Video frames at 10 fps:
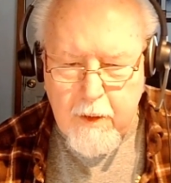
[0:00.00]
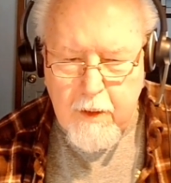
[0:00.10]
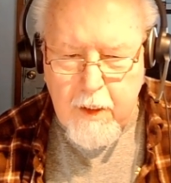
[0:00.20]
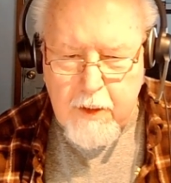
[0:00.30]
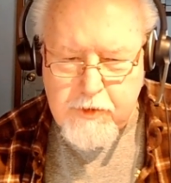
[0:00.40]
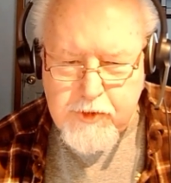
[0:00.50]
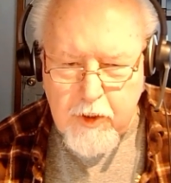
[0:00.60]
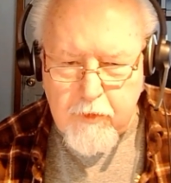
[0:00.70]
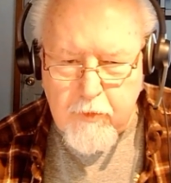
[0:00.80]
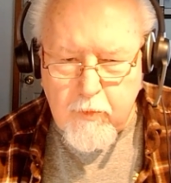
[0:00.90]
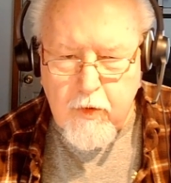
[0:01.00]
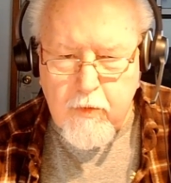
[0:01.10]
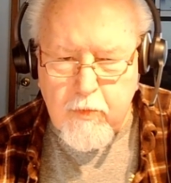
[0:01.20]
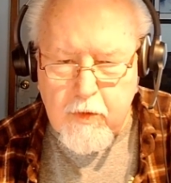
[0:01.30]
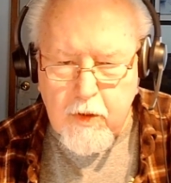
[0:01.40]
and share the word
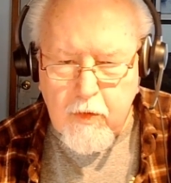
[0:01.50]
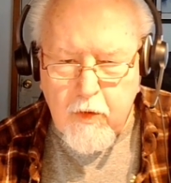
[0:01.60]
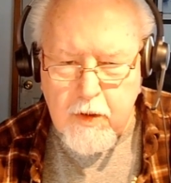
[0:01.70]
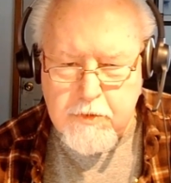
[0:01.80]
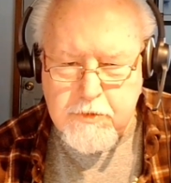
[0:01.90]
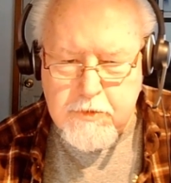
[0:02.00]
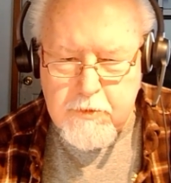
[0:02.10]
with the lost.